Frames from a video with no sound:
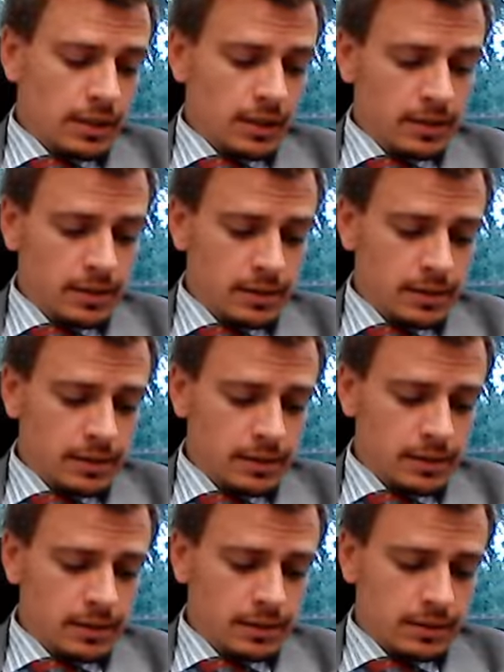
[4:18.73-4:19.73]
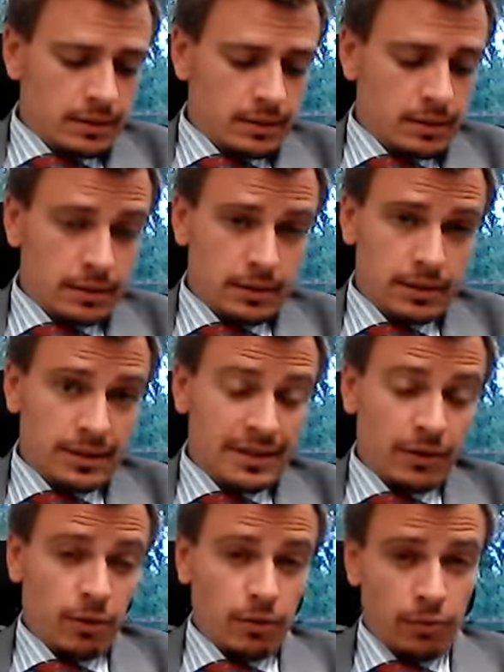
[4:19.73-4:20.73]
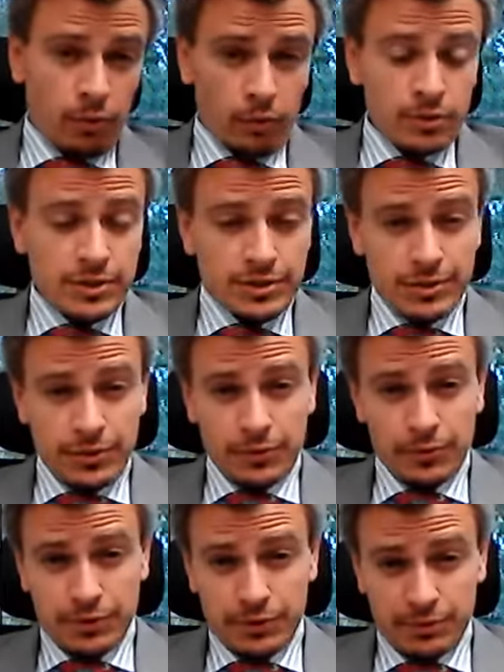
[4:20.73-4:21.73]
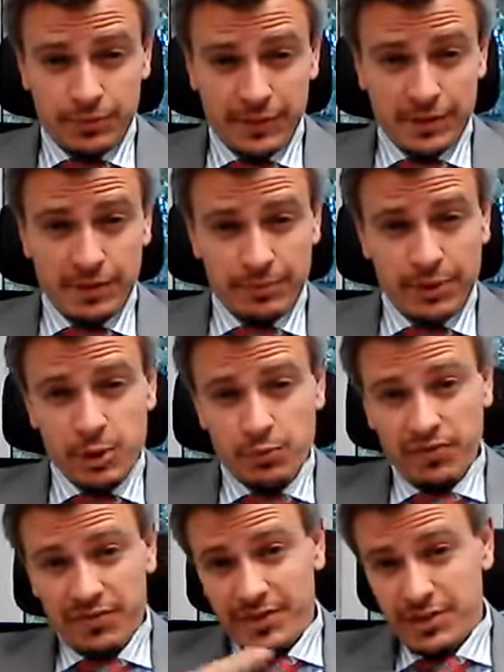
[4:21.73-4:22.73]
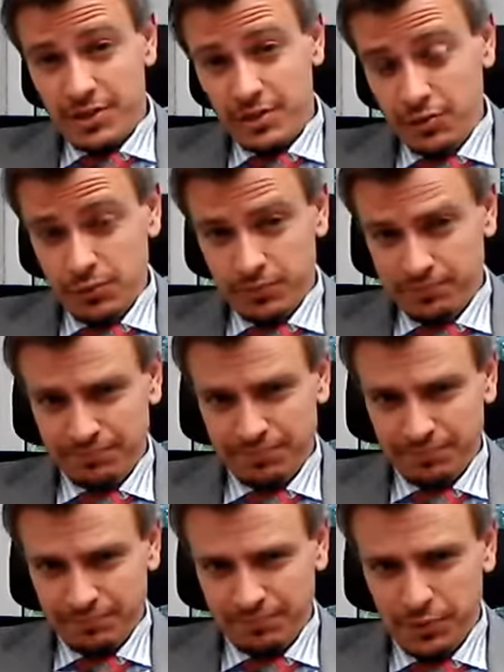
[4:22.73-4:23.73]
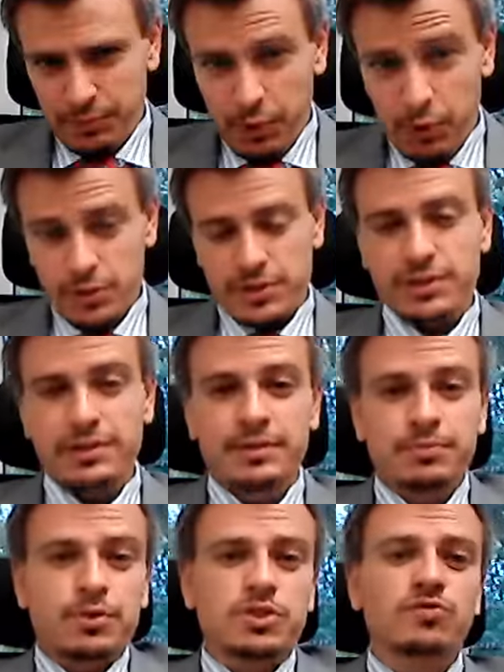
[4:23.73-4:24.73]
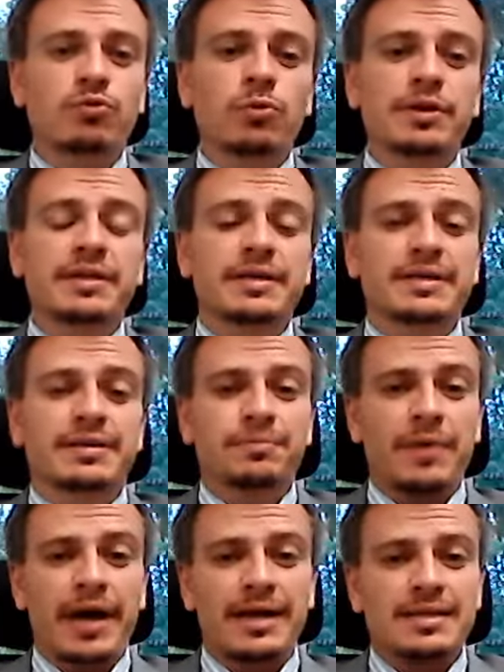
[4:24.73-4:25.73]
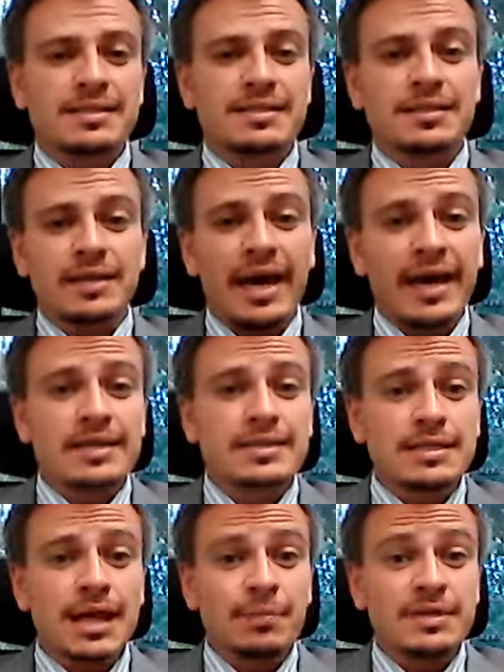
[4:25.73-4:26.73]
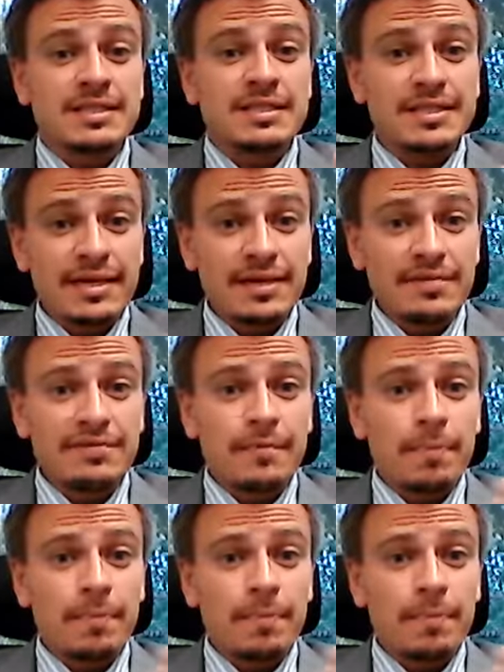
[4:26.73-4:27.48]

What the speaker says: And it also, the European Commission of this new proposal that puts forward has an ace up its sleeve,